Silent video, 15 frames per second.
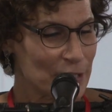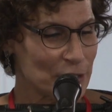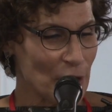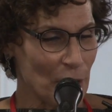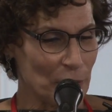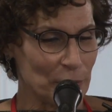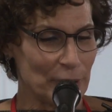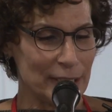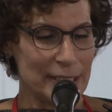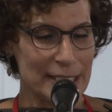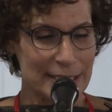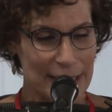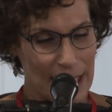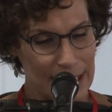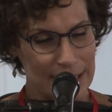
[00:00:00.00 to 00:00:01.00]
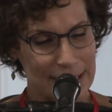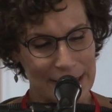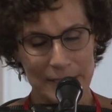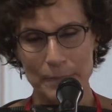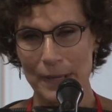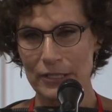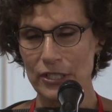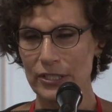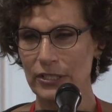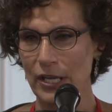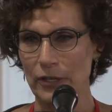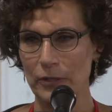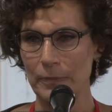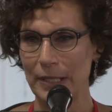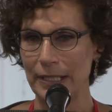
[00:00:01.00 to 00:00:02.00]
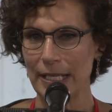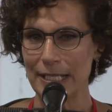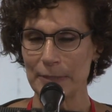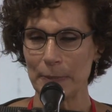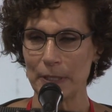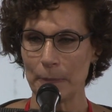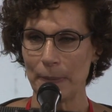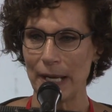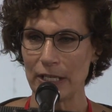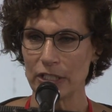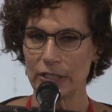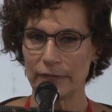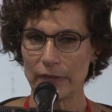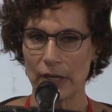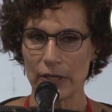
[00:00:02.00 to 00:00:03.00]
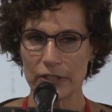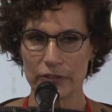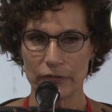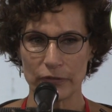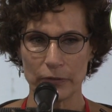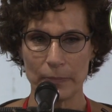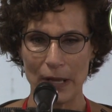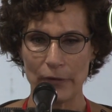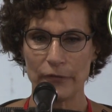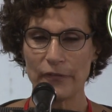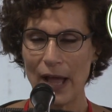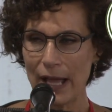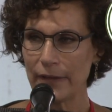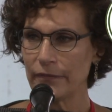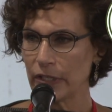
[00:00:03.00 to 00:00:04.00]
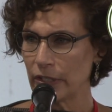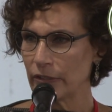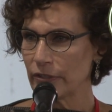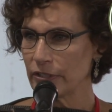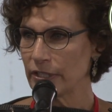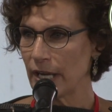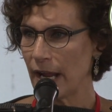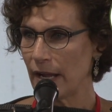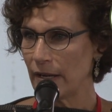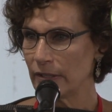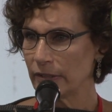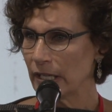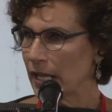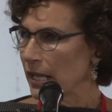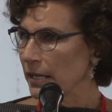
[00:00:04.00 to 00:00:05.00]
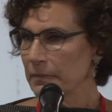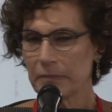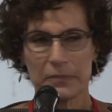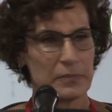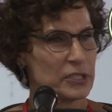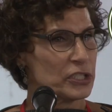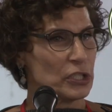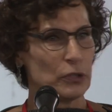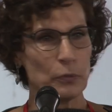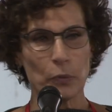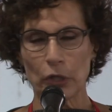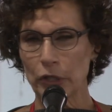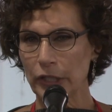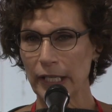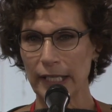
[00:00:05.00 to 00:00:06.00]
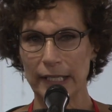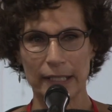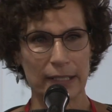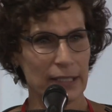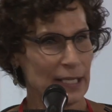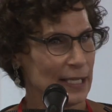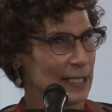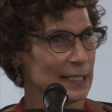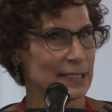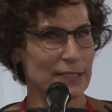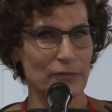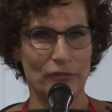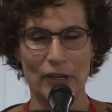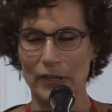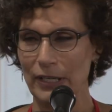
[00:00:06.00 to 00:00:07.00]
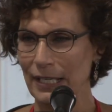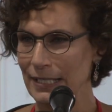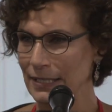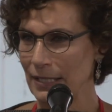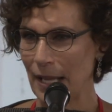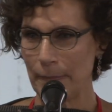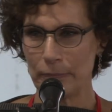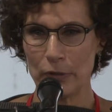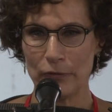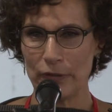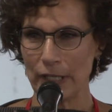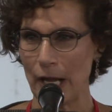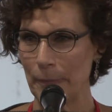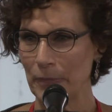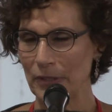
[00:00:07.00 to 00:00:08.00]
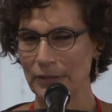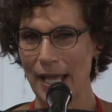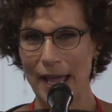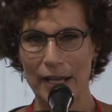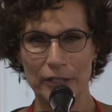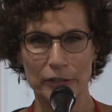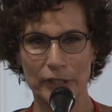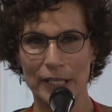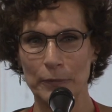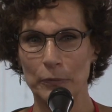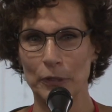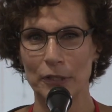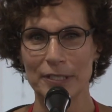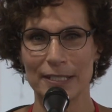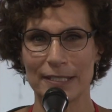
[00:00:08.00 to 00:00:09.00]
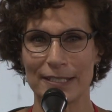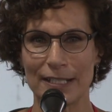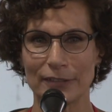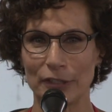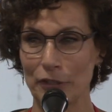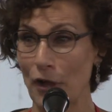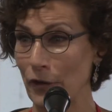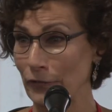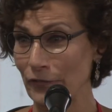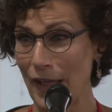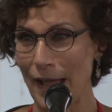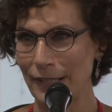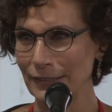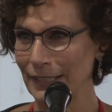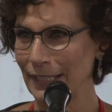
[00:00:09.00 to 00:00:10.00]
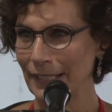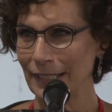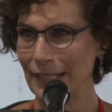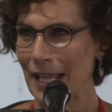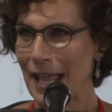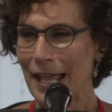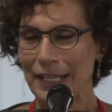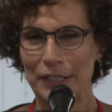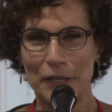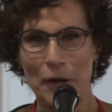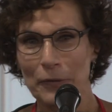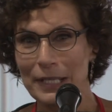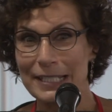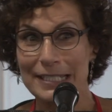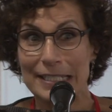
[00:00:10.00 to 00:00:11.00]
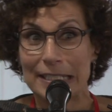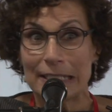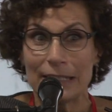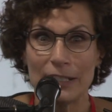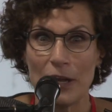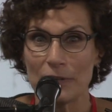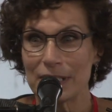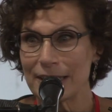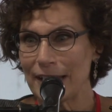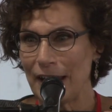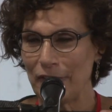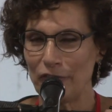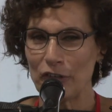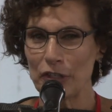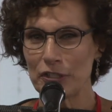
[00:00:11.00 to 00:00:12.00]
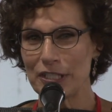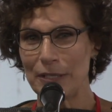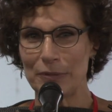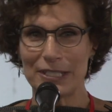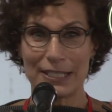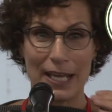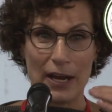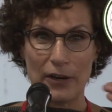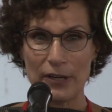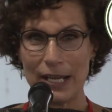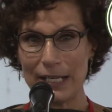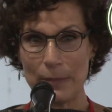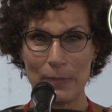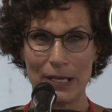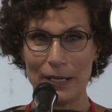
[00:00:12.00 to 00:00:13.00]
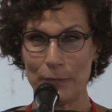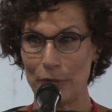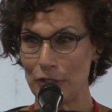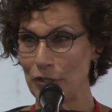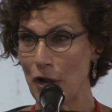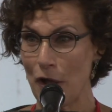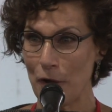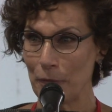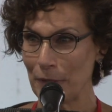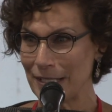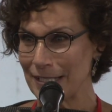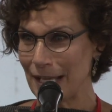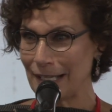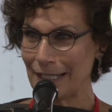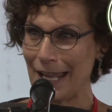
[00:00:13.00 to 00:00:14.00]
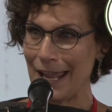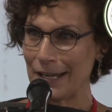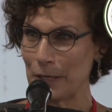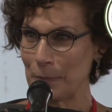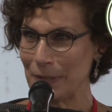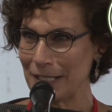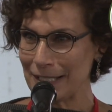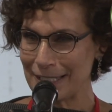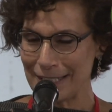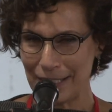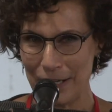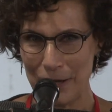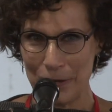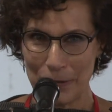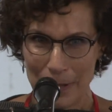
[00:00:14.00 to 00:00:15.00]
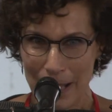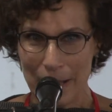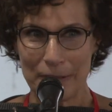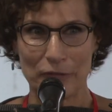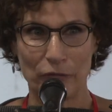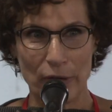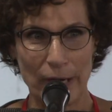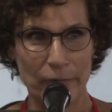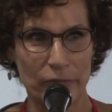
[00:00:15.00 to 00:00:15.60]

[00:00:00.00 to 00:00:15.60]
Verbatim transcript: So in this case, this, this gentleman, he's been a patient of ours for about five years now, still working. He's very, he's kept moving up the ladder. He works in Silicon Valley. You know, he's, you know, at first he was scared anybody would know he's on cannabis, you know, afraid